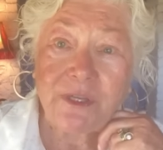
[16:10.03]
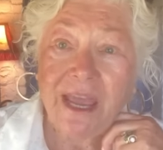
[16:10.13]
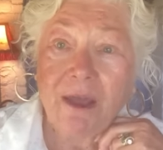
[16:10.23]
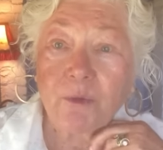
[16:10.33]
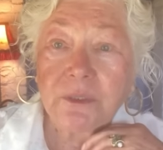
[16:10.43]

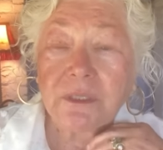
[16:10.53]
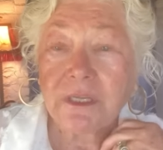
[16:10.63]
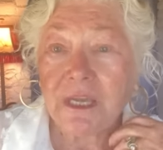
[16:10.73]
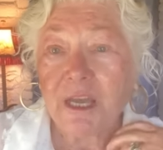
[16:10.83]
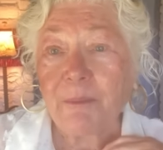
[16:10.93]
out
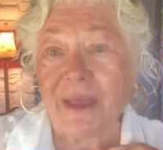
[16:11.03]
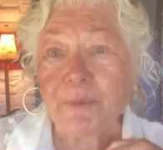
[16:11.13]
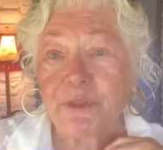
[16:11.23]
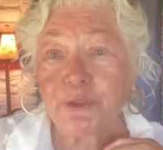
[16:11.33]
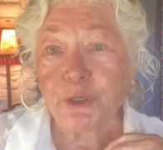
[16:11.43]

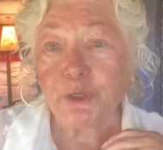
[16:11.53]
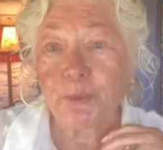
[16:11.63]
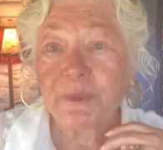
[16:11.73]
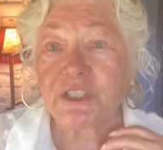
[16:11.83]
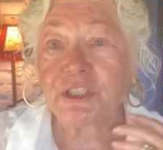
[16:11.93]
about the
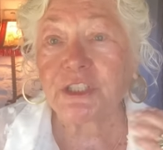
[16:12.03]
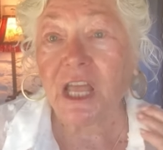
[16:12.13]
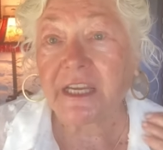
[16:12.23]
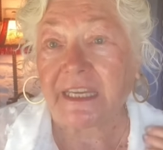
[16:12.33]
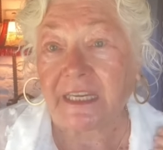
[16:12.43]
term
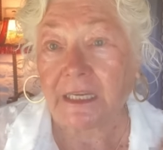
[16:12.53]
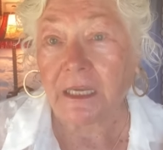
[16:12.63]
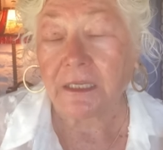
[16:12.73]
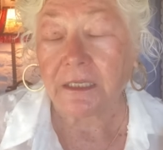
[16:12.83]
slugging.